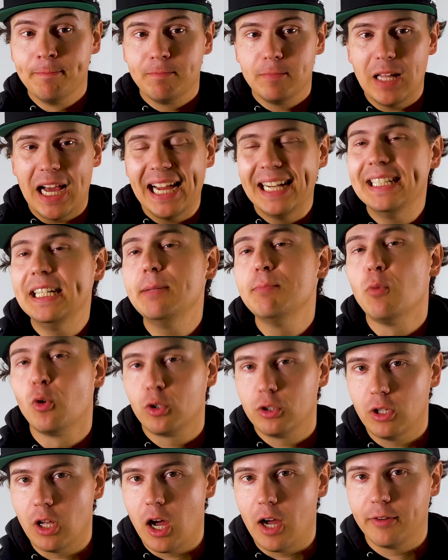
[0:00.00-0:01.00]
I need more
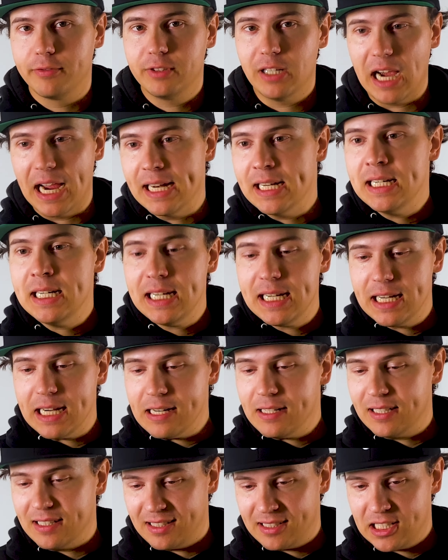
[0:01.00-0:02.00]
loft. I need
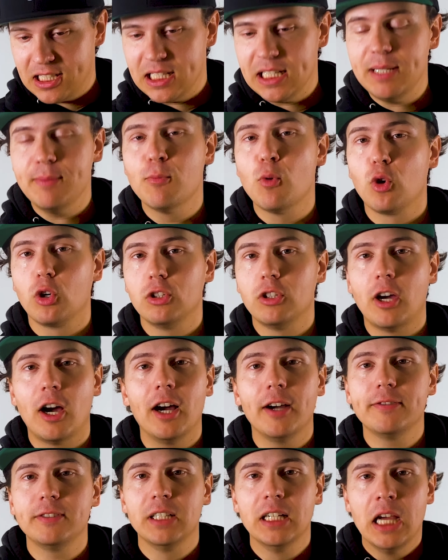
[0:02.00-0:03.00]
to see more
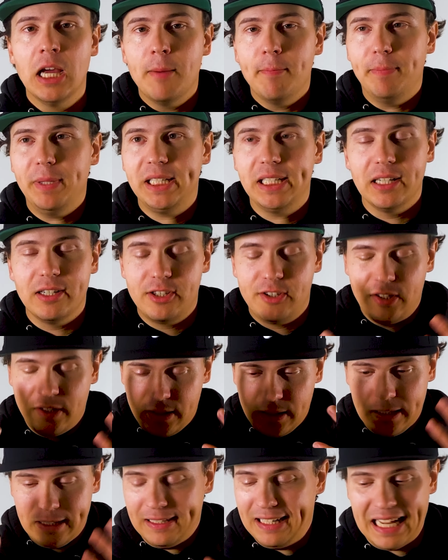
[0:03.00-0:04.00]
loft because
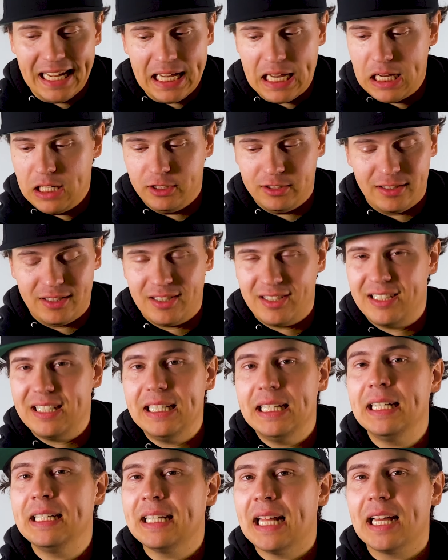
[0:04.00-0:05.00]

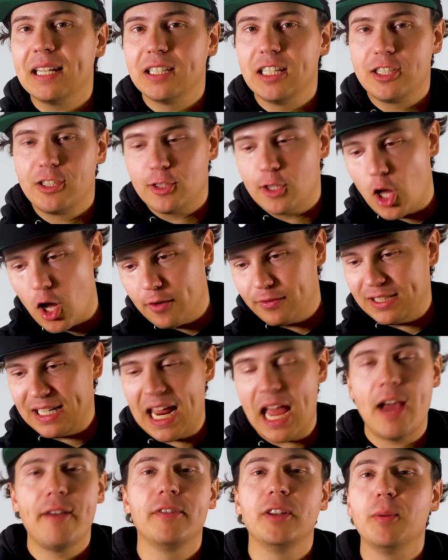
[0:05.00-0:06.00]
seeing that less loft and
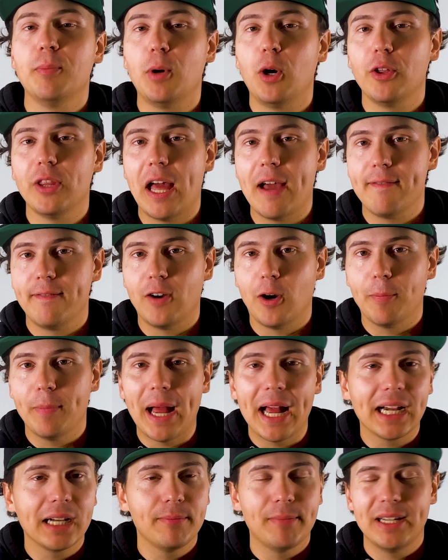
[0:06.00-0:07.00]
having the ball that far
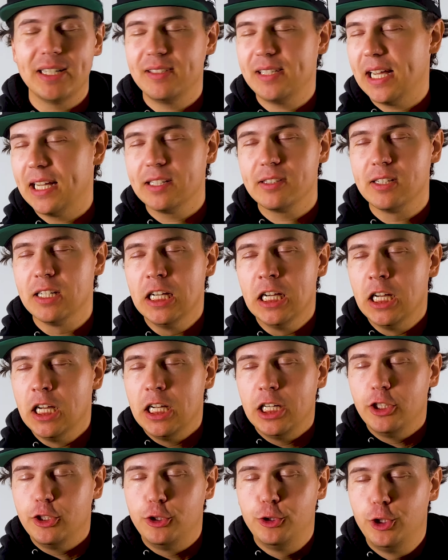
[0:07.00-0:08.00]
back in my stance
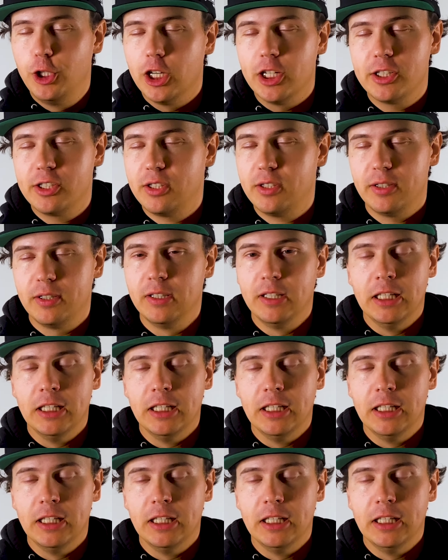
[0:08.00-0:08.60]
just